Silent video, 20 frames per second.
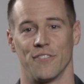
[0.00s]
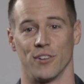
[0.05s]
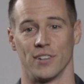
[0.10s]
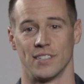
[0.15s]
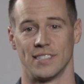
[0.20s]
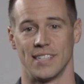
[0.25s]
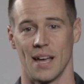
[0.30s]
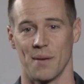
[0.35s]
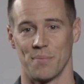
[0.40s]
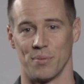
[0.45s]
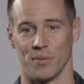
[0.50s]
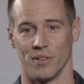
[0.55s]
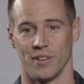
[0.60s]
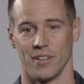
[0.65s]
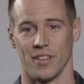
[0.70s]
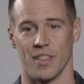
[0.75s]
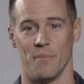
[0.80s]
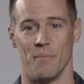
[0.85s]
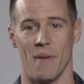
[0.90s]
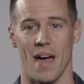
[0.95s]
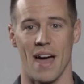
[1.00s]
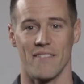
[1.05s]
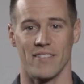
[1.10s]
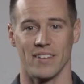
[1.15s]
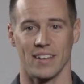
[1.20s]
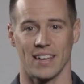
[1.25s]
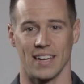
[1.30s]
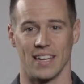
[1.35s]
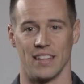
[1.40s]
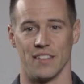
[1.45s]
For example, the
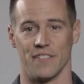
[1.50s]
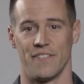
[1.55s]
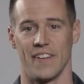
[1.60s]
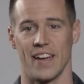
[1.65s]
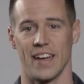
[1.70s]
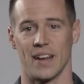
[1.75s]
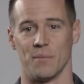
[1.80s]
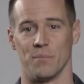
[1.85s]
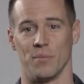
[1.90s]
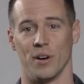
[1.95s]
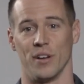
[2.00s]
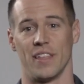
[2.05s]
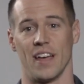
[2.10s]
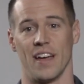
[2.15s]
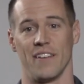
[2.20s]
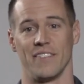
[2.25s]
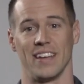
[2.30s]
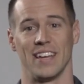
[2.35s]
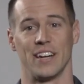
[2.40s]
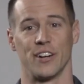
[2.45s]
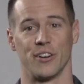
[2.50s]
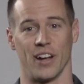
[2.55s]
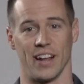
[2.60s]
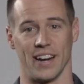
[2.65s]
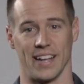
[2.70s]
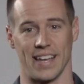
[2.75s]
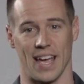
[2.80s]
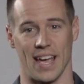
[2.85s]
Mavic and the Phantom both have integrated